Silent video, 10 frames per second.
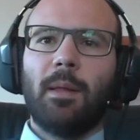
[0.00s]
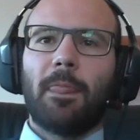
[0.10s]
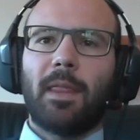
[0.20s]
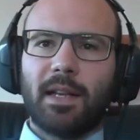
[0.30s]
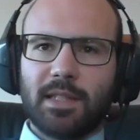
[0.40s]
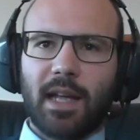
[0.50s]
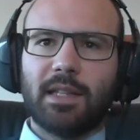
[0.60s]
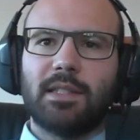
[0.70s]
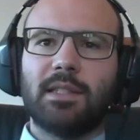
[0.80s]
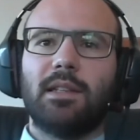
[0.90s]
Thanks
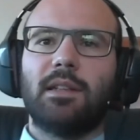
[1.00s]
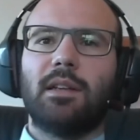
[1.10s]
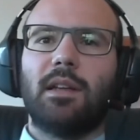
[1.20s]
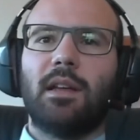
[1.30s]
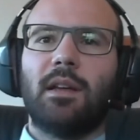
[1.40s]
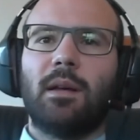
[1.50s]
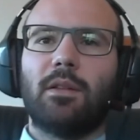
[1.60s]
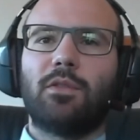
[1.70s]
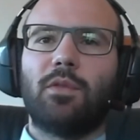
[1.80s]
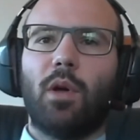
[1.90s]
again
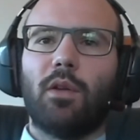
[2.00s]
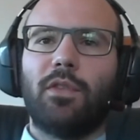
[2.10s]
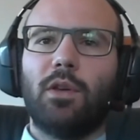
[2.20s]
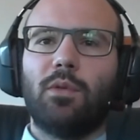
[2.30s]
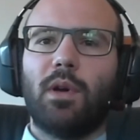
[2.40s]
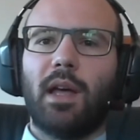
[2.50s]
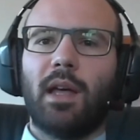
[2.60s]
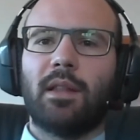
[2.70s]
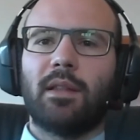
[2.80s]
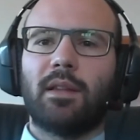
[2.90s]
to all of you,
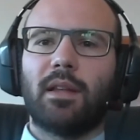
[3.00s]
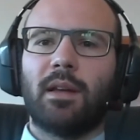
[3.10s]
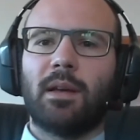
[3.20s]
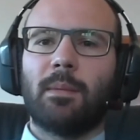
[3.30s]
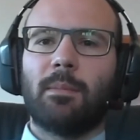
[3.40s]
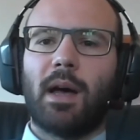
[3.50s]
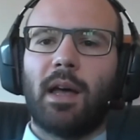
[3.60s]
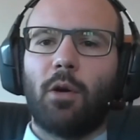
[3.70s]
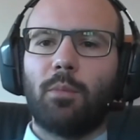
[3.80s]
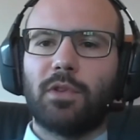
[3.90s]
and
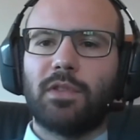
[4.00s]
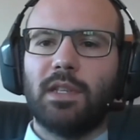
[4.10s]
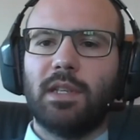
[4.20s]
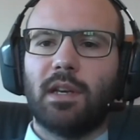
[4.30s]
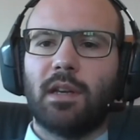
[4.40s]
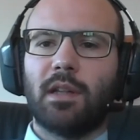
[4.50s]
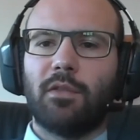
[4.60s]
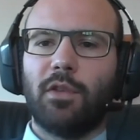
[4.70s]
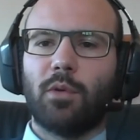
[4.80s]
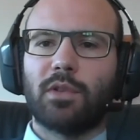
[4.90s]
I hope to see the
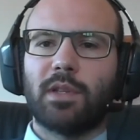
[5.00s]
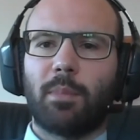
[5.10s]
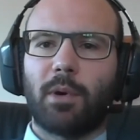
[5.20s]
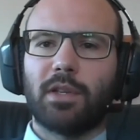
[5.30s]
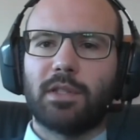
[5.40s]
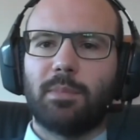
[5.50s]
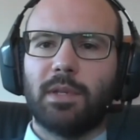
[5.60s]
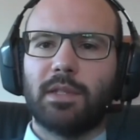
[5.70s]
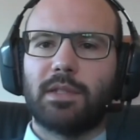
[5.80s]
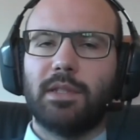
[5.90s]
viewers and
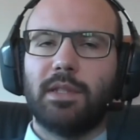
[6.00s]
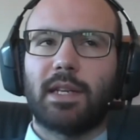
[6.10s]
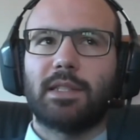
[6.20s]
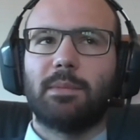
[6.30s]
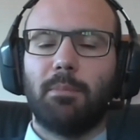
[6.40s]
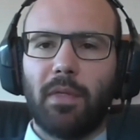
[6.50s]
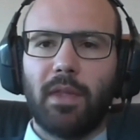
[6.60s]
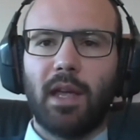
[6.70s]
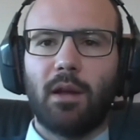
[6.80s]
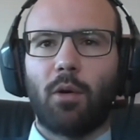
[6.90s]
participants next
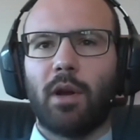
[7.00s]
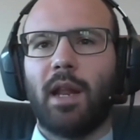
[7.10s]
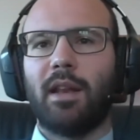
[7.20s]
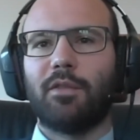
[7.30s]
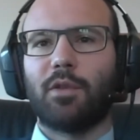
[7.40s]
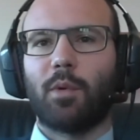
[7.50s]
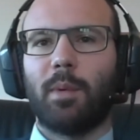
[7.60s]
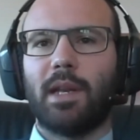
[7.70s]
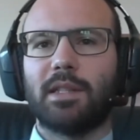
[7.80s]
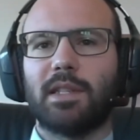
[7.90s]
Monday or in any of the
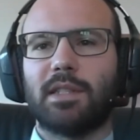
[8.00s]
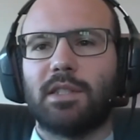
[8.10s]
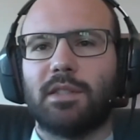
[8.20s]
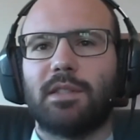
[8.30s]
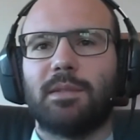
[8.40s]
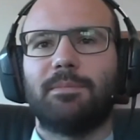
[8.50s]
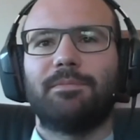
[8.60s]
remaining sessions.